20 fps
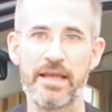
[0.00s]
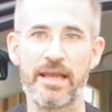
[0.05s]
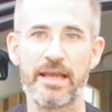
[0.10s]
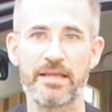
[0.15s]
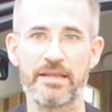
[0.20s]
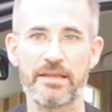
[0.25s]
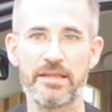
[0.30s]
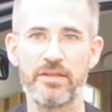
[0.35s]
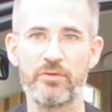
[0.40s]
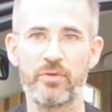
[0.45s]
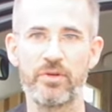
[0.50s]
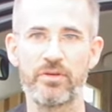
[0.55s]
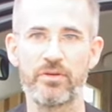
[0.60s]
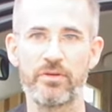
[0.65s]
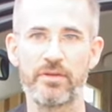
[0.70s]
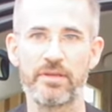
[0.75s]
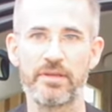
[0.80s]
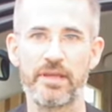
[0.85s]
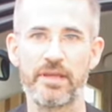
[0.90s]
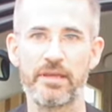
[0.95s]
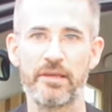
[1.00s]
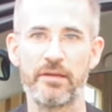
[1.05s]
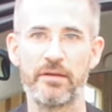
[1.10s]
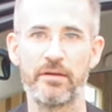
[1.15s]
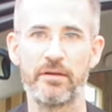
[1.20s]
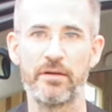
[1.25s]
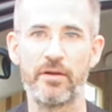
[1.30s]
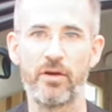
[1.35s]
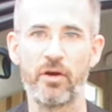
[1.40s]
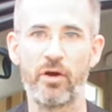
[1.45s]
and then we're gonna take
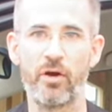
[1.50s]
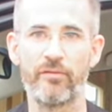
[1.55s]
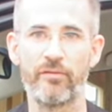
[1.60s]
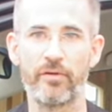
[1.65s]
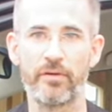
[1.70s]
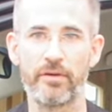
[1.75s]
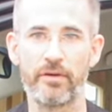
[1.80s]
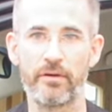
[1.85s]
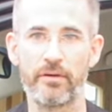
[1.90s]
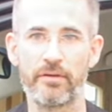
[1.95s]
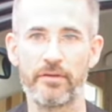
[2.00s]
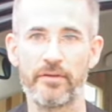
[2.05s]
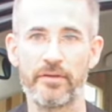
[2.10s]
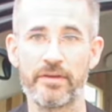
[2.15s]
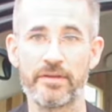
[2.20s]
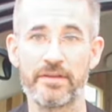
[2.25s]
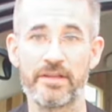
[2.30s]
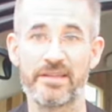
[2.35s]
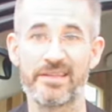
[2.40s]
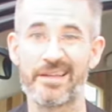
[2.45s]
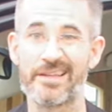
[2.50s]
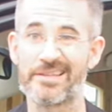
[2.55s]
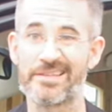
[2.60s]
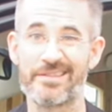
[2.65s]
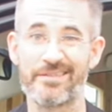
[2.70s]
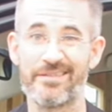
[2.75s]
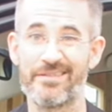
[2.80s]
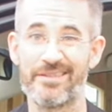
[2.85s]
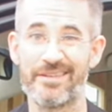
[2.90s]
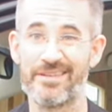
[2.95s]
care of a car that has